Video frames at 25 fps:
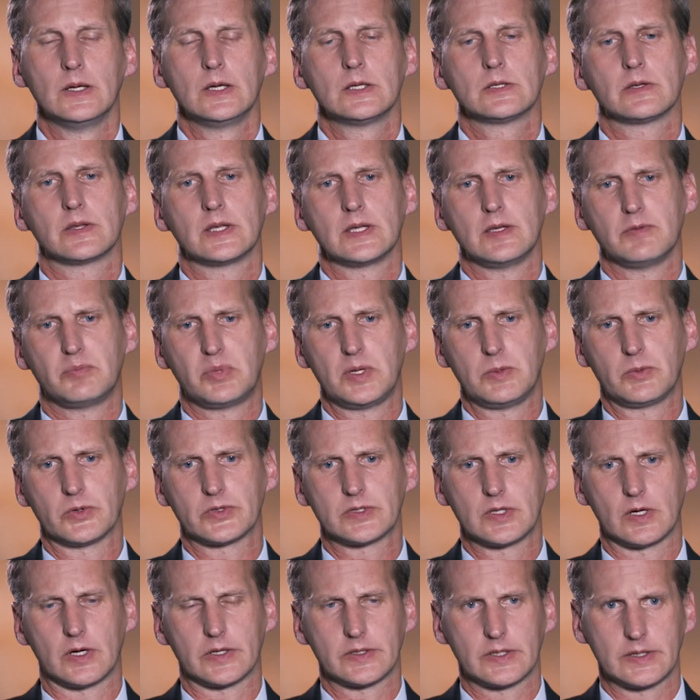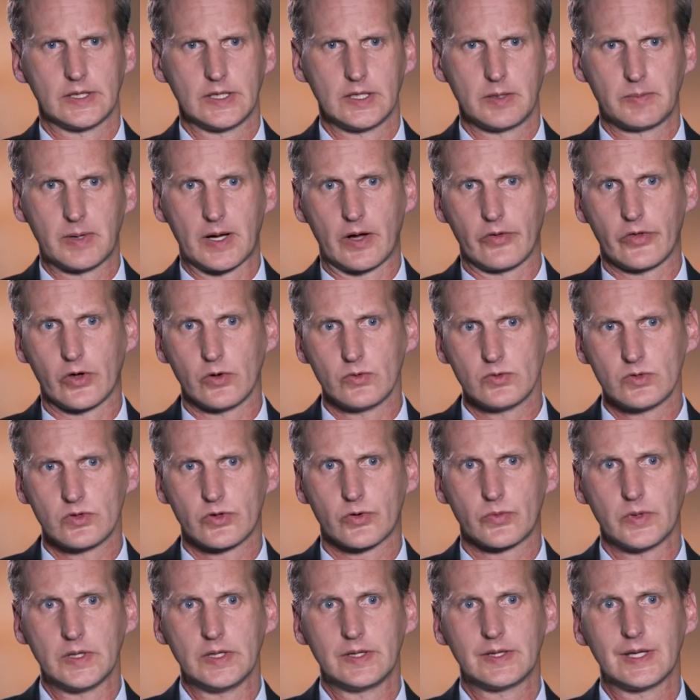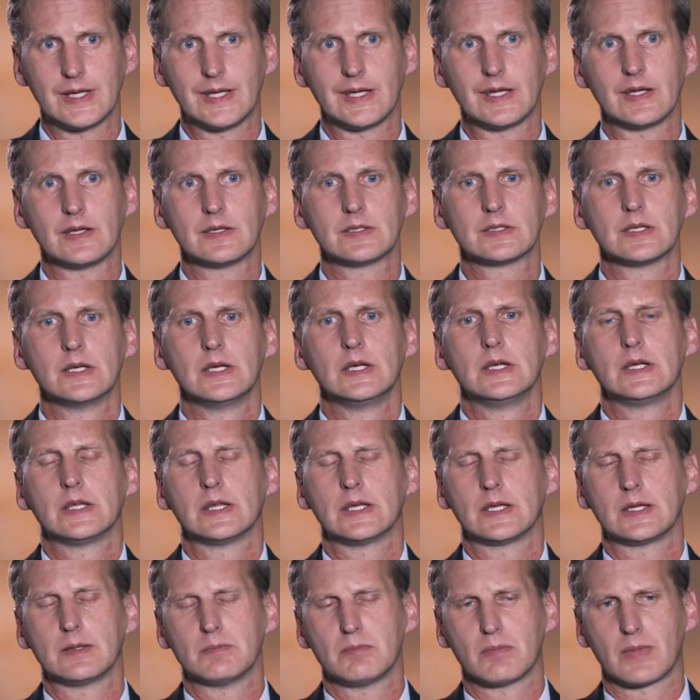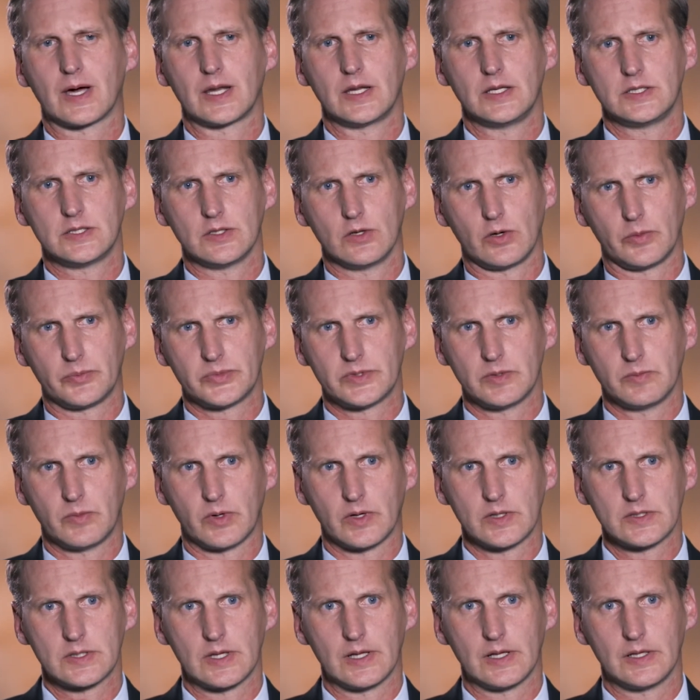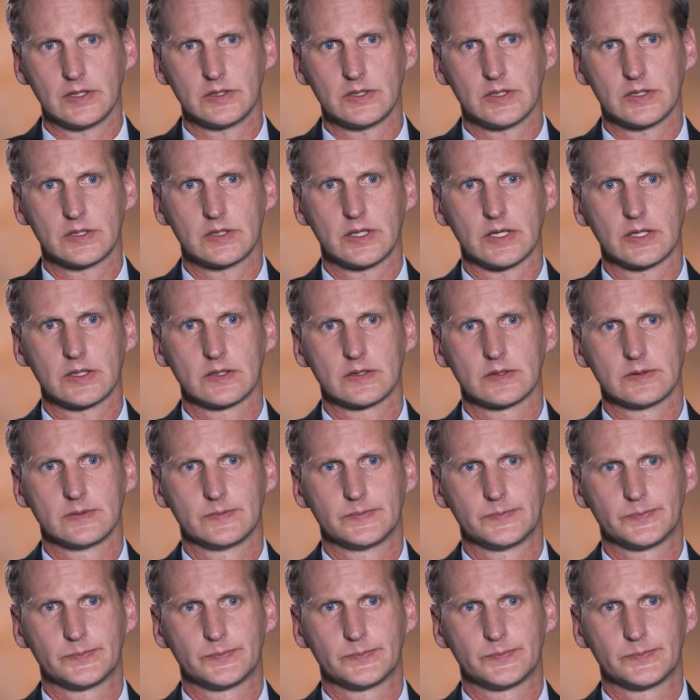So I think if people start to think about those three things, they can manage and optimize their logistics.